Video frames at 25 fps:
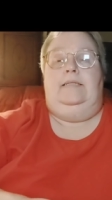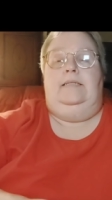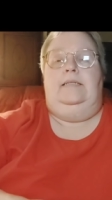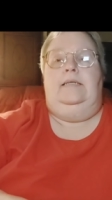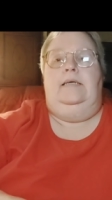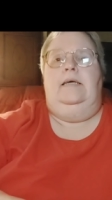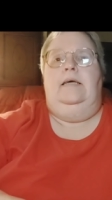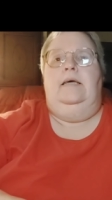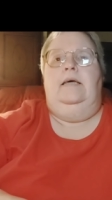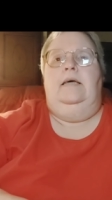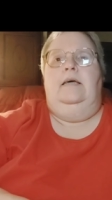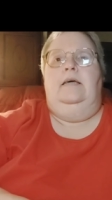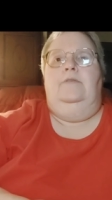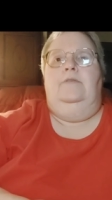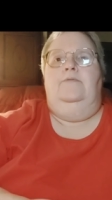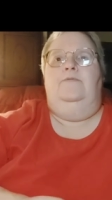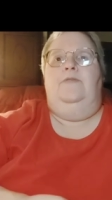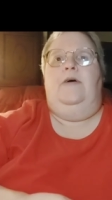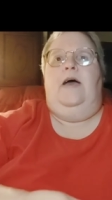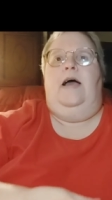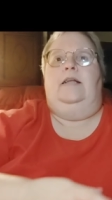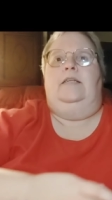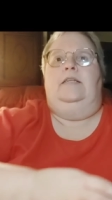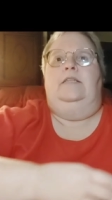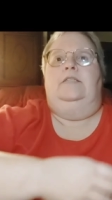In fact, it's
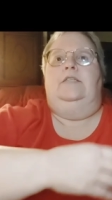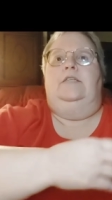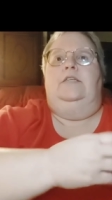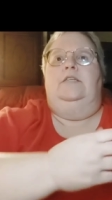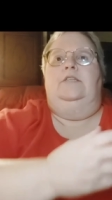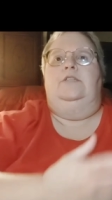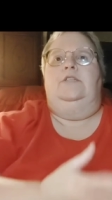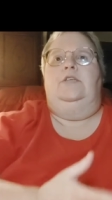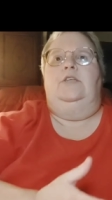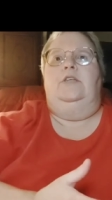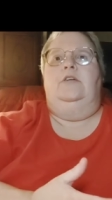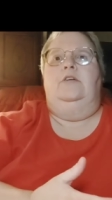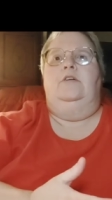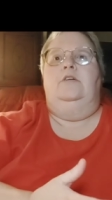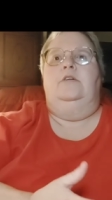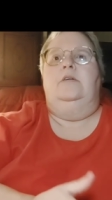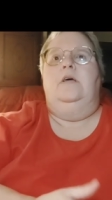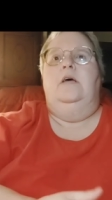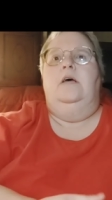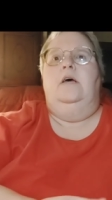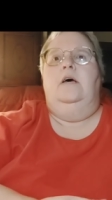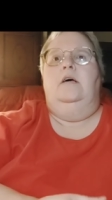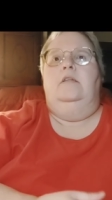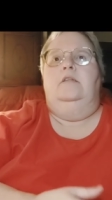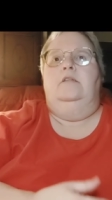considered
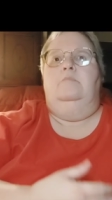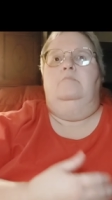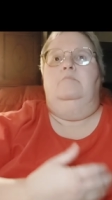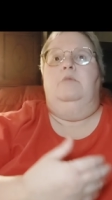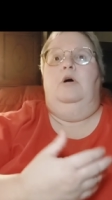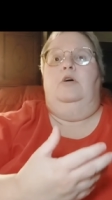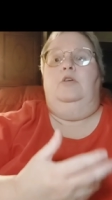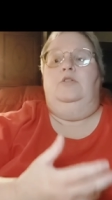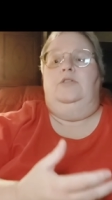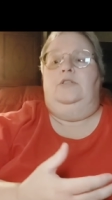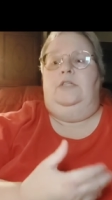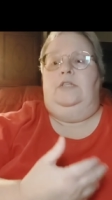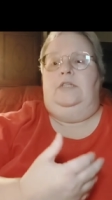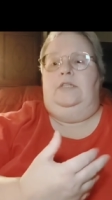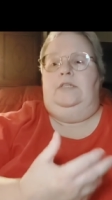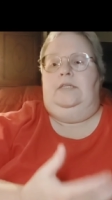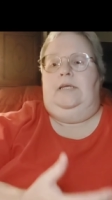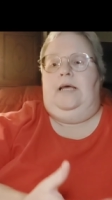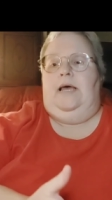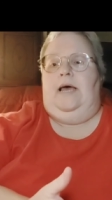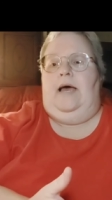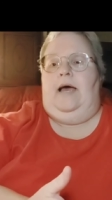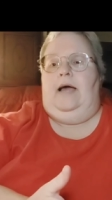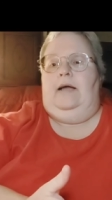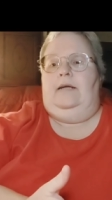the most
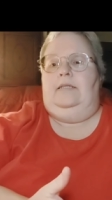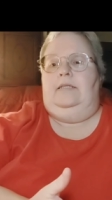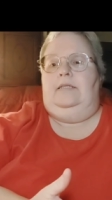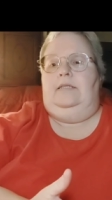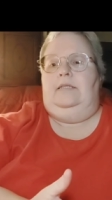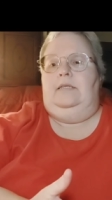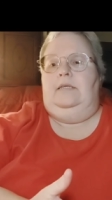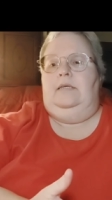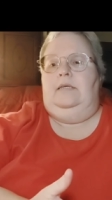intact